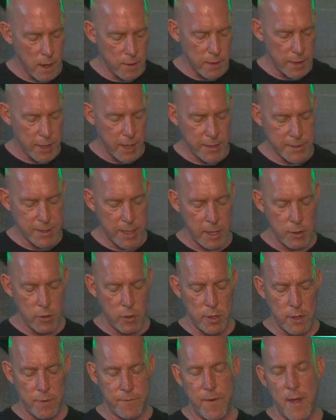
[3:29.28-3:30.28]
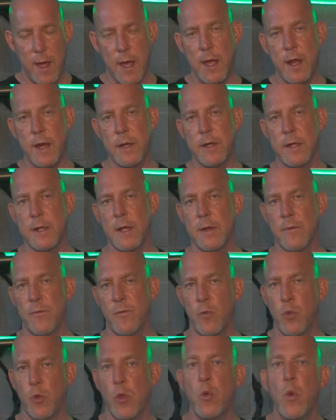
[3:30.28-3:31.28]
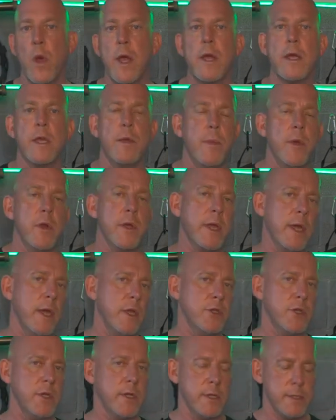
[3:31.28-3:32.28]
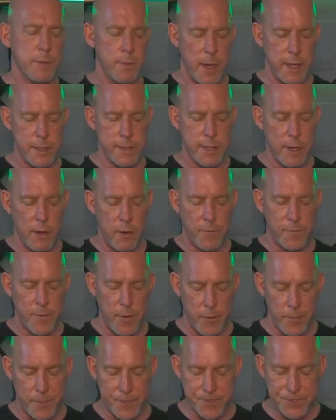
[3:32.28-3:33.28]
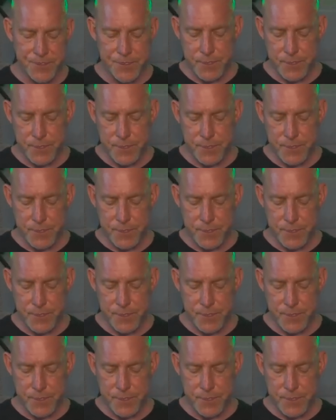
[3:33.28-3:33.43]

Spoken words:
The next thing you're going to find in the way of communication is my cell phone.